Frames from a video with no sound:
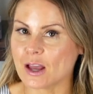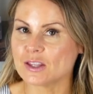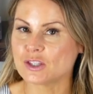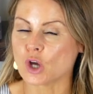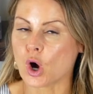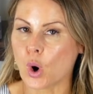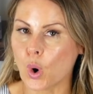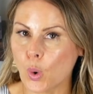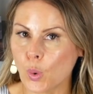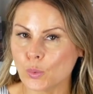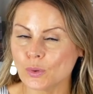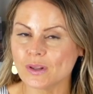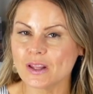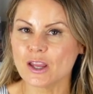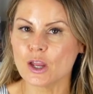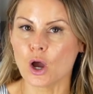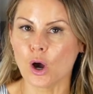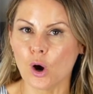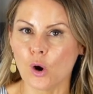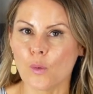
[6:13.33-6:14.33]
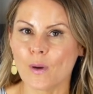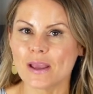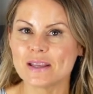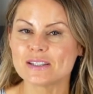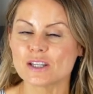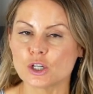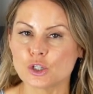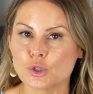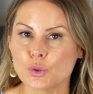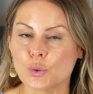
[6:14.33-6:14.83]
It's only always
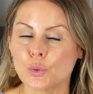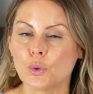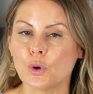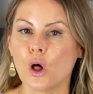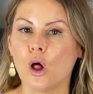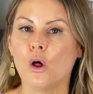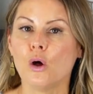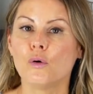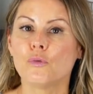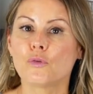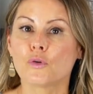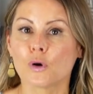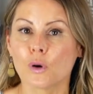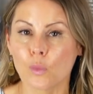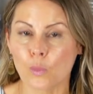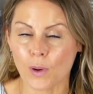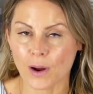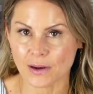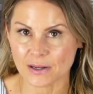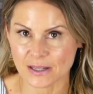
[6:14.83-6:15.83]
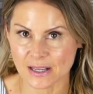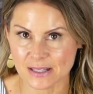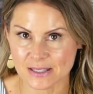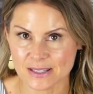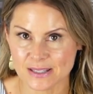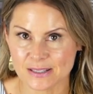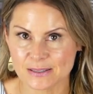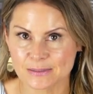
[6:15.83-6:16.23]
a tool for awareness.